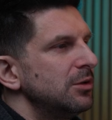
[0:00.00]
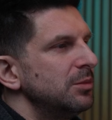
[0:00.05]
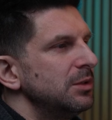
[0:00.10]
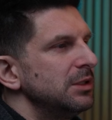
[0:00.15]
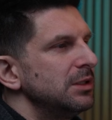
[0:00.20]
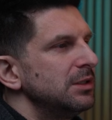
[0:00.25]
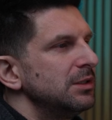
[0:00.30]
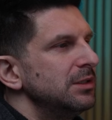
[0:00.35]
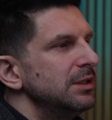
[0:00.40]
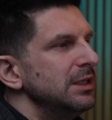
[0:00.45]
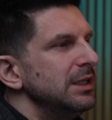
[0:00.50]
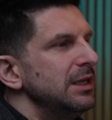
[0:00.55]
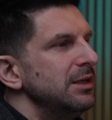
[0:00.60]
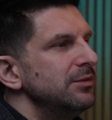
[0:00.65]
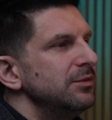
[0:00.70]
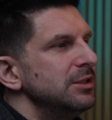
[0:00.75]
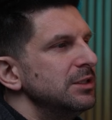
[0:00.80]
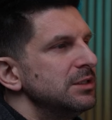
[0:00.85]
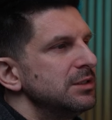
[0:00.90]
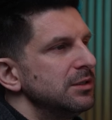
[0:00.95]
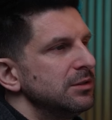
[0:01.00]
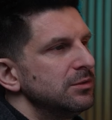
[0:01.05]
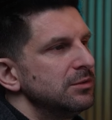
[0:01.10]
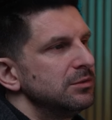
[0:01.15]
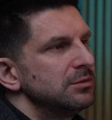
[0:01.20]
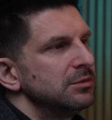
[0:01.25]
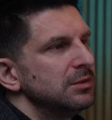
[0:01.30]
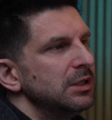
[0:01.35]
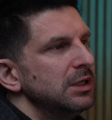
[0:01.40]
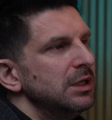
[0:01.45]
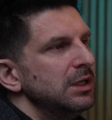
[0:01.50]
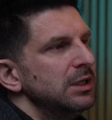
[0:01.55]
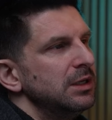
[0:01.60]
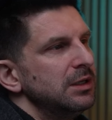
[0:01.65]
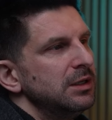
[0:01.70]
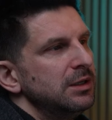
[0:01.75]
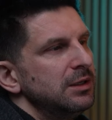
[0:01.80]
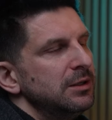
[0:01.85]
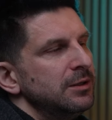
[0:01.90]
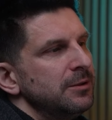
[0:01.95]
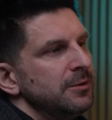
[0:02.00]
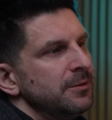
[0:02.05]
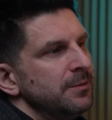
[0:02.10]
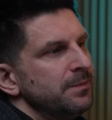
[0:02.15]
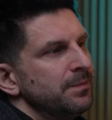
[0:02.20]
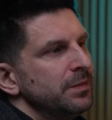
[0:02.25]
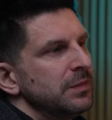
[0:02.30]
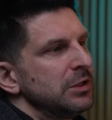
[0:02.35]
simply creates such an unevenness,